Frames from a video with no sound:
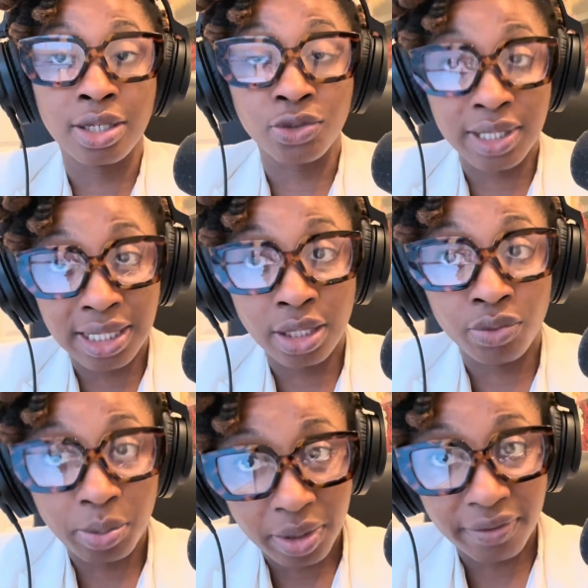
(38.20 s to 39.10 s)
addressing the
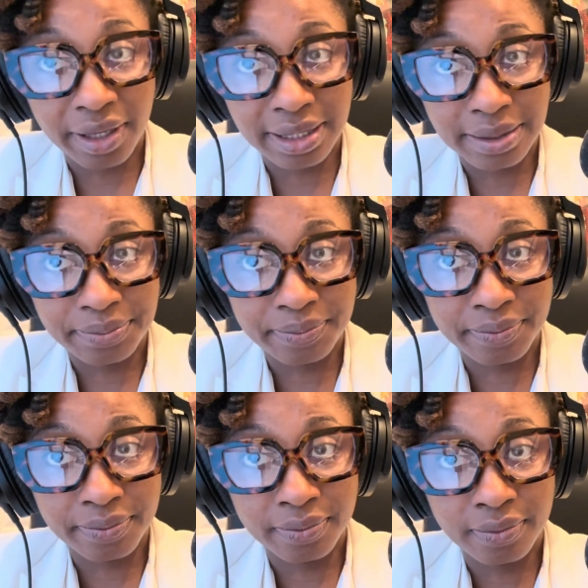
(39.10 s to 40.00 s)
ripple effect.
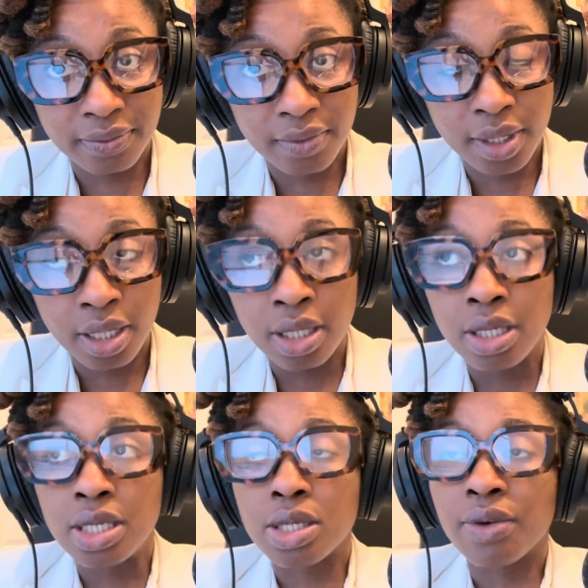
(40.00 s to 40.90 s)

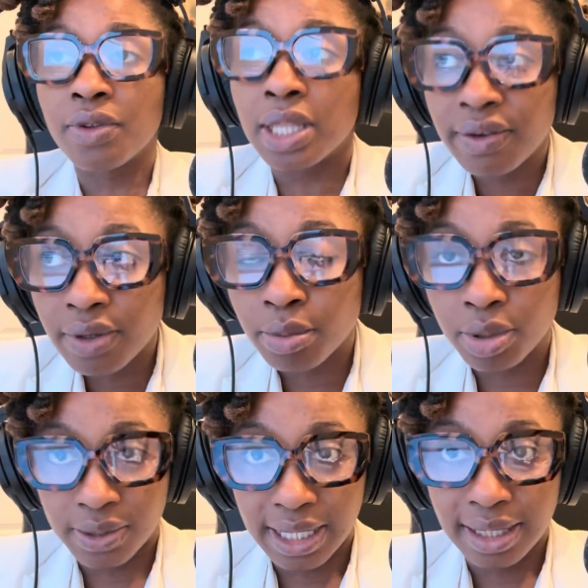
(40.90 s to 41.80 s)
So if you live in a
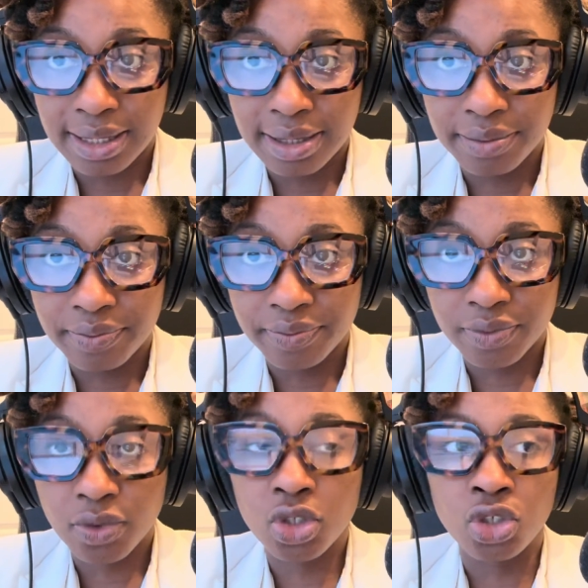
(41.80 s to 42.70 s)
blue state,
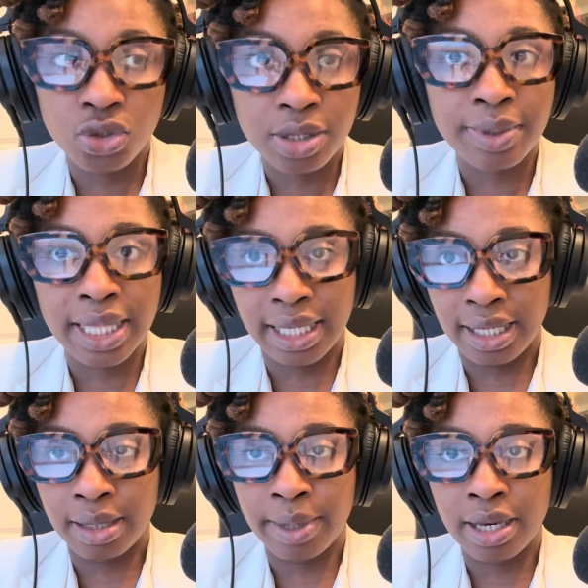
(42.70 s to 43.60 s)
you should be
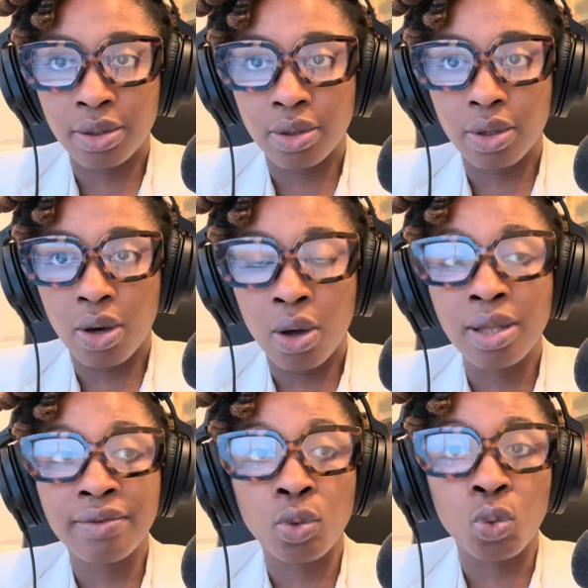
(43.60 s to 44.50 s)
thinking about
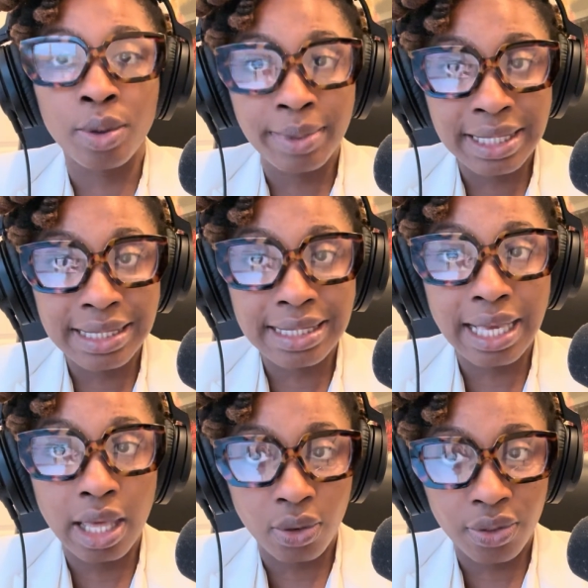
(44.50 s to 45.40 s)
all of the women's
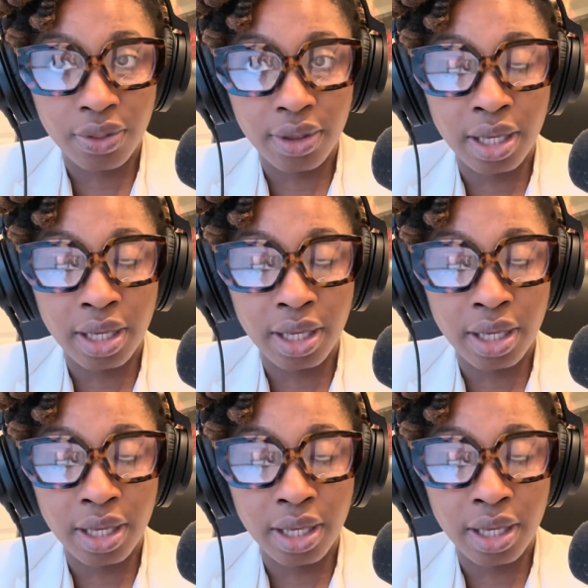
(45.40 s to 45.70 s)
health